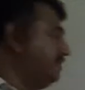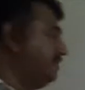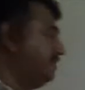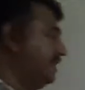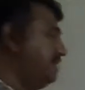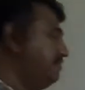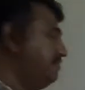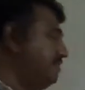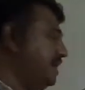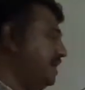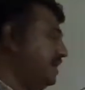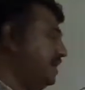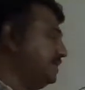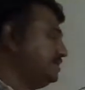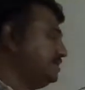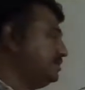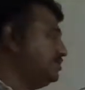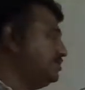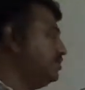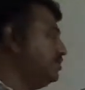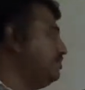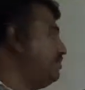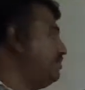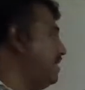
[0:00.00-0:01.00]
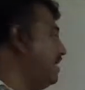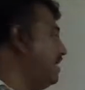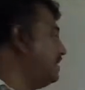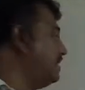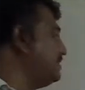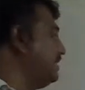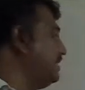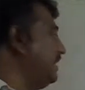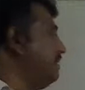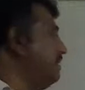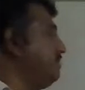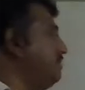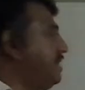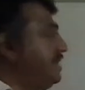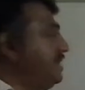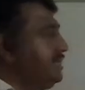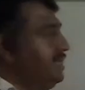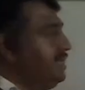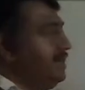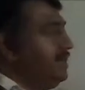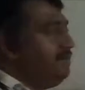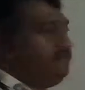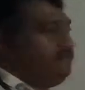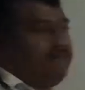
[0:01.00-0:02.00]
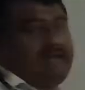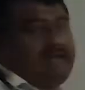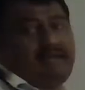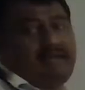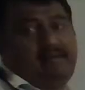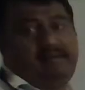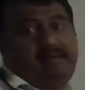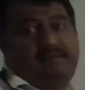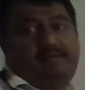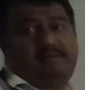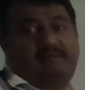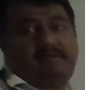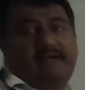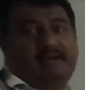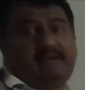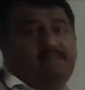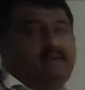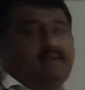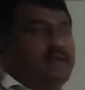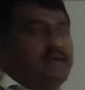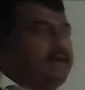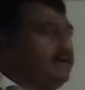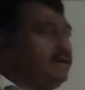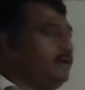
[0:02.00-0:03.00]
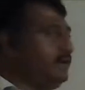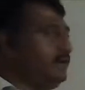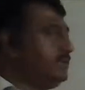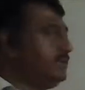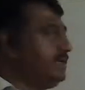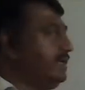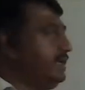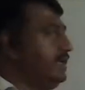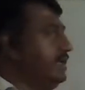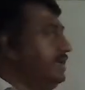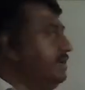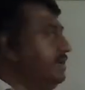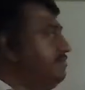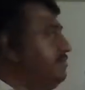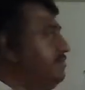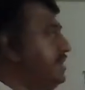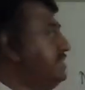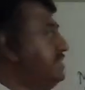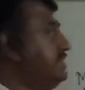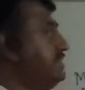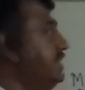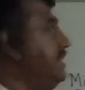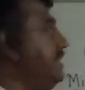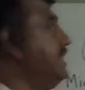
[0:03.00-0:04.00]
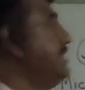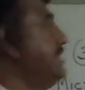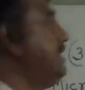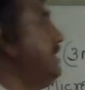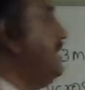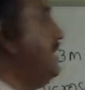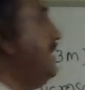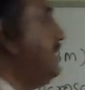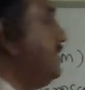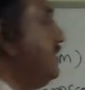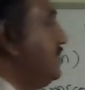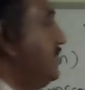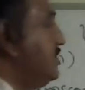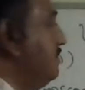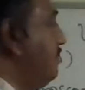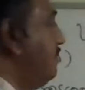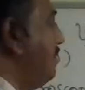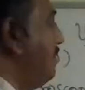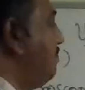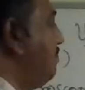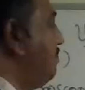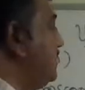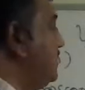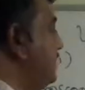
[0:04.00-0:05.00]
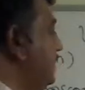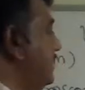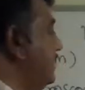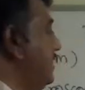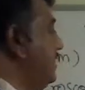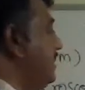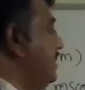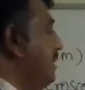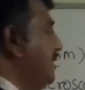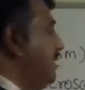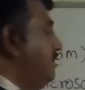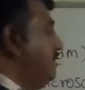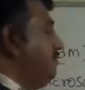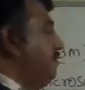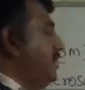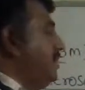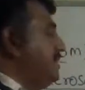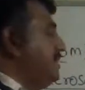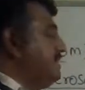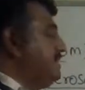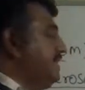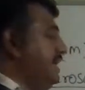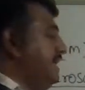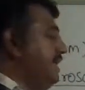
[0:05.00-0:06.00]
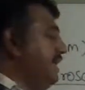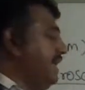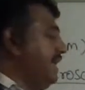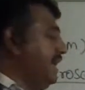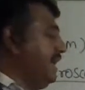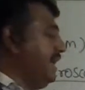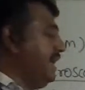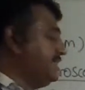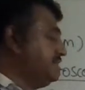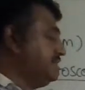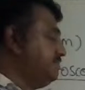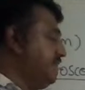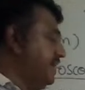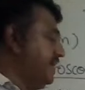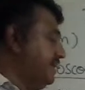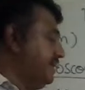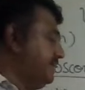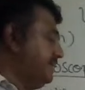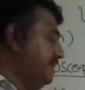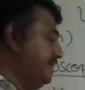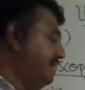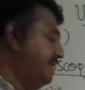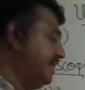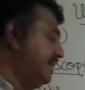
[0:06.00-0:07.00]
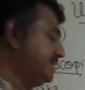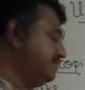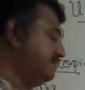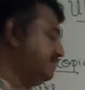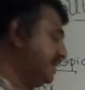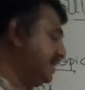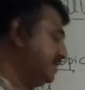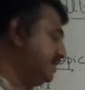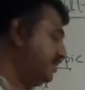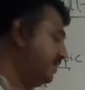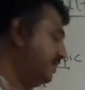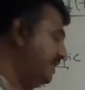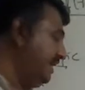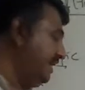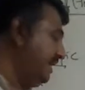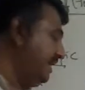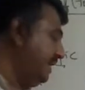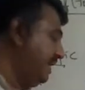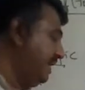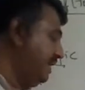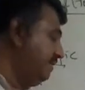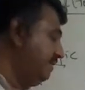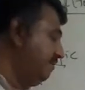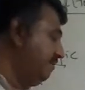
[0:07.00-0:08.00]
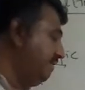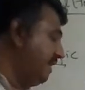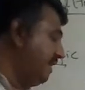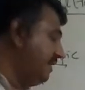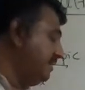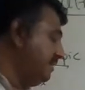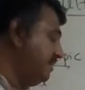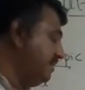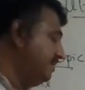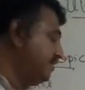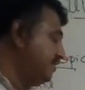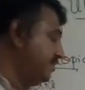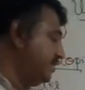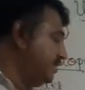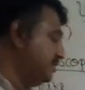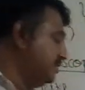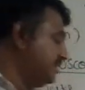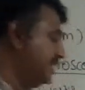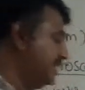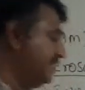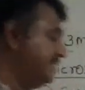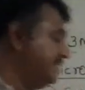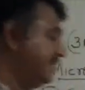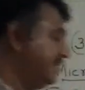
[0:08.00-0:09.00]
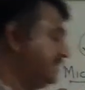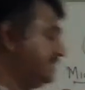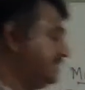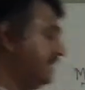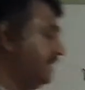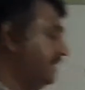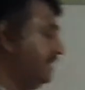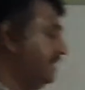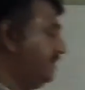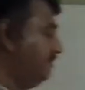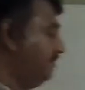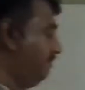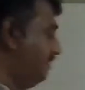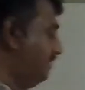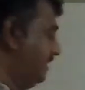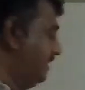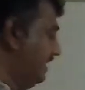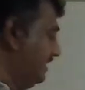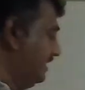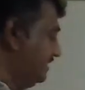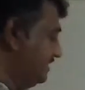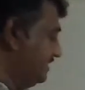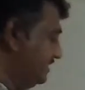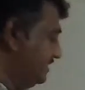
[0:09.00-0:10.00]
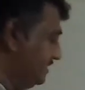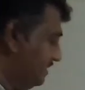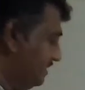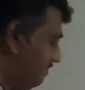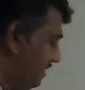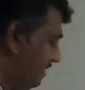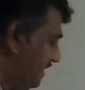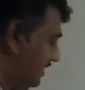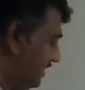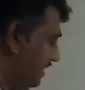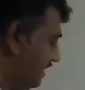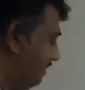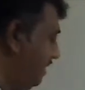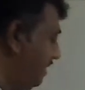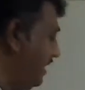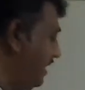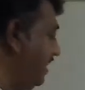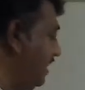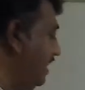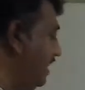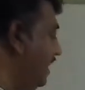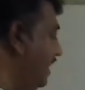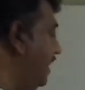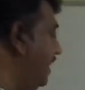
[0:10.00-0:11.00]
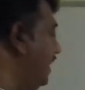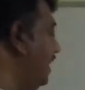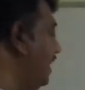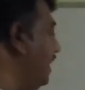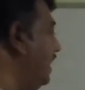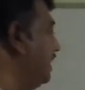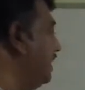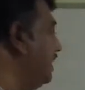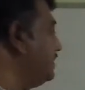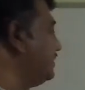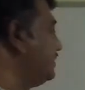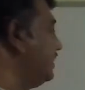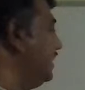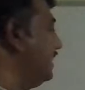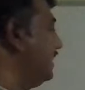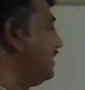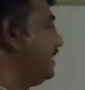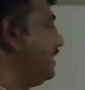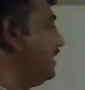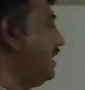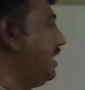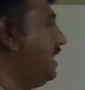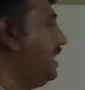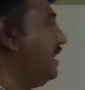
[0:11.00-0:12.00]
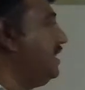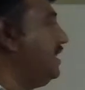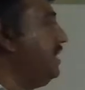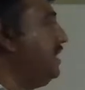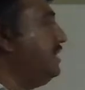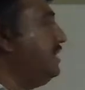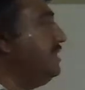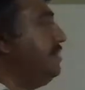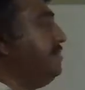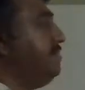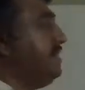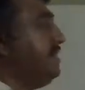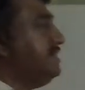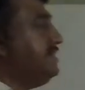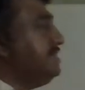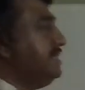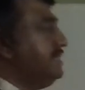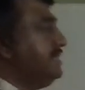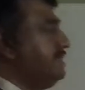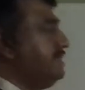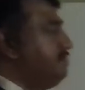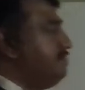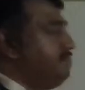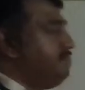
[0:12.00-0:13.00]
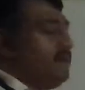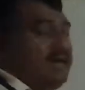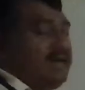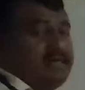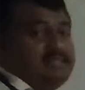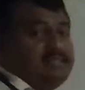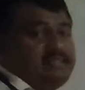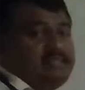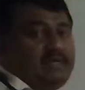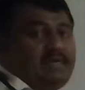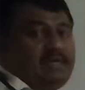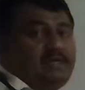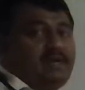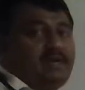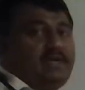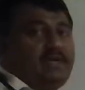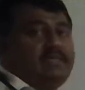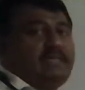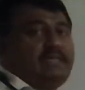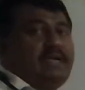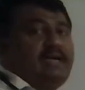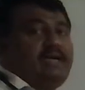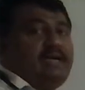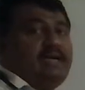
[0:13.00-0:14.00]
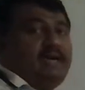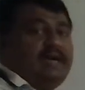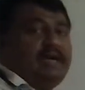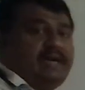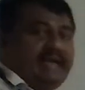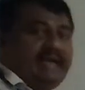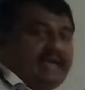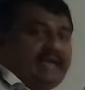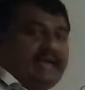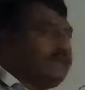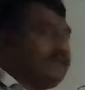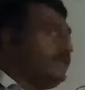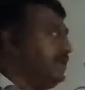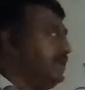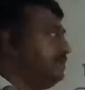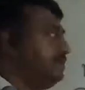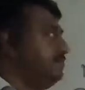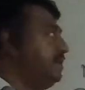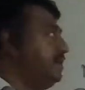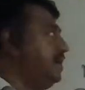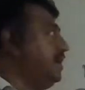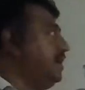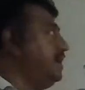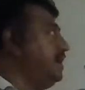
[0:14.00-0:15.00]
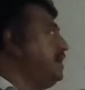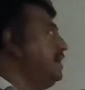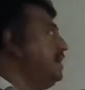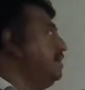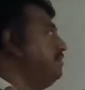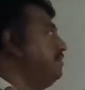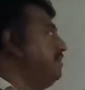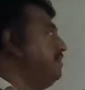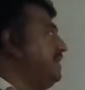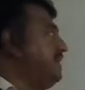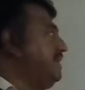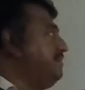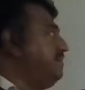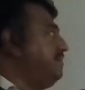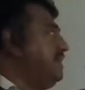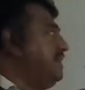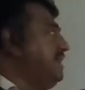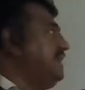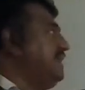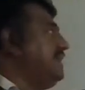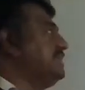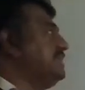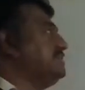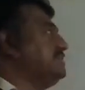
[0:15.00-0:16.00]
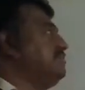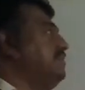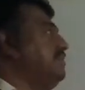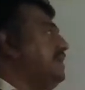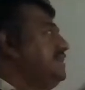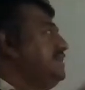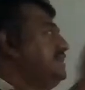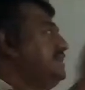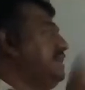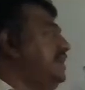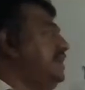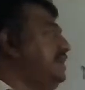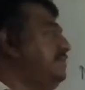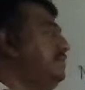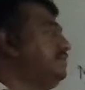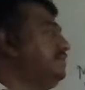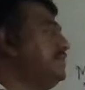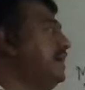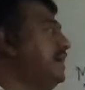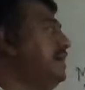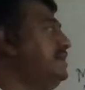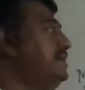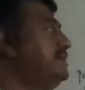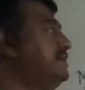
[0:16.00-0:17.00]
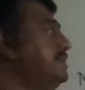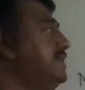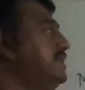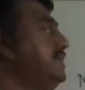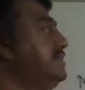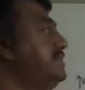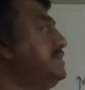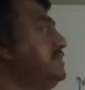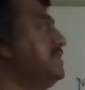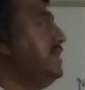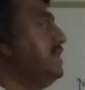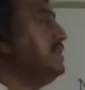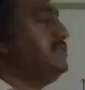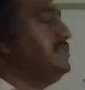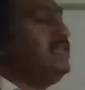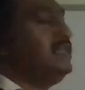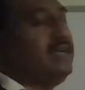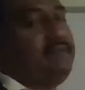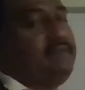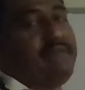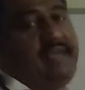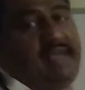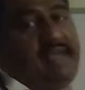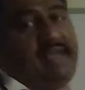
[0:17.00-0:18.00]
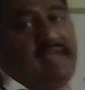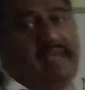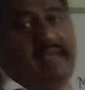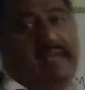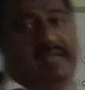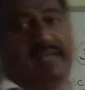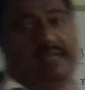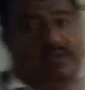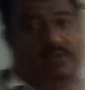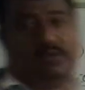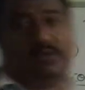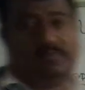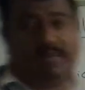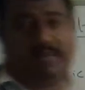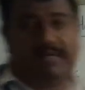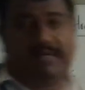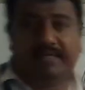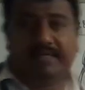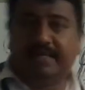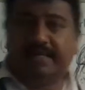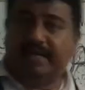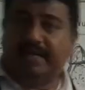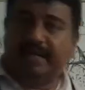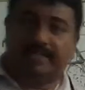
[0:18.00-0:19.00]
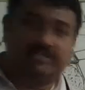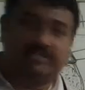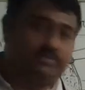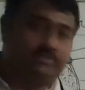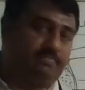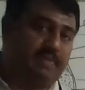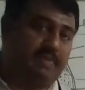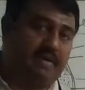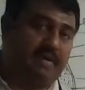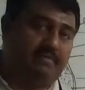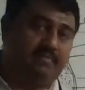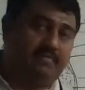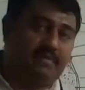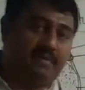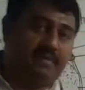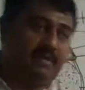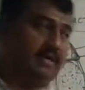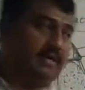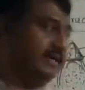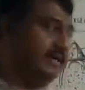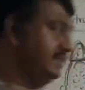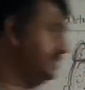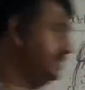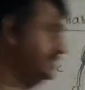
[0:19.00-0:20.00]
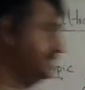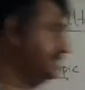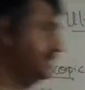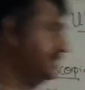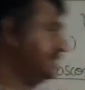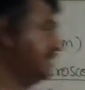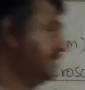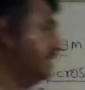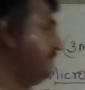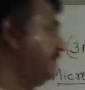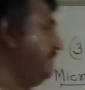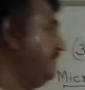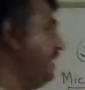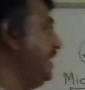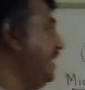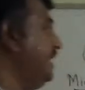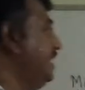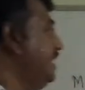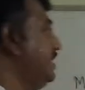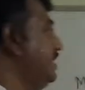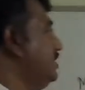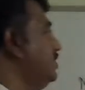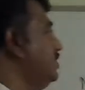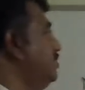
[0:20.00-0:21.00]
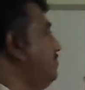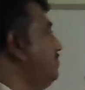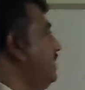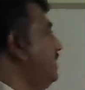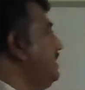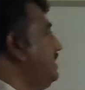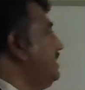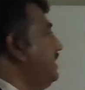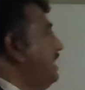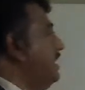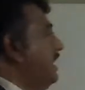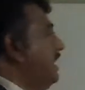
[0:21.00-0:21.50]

1 mark, 2 mark, 3 mark, 5 mark. Okay, based on the question paper setter, what they expect. They may expect only one question. Let's say what is semen. They may ask like or mention the parts or draw the diagram or briefly explain the ultra structure of a human sperm. Ultra structure of a human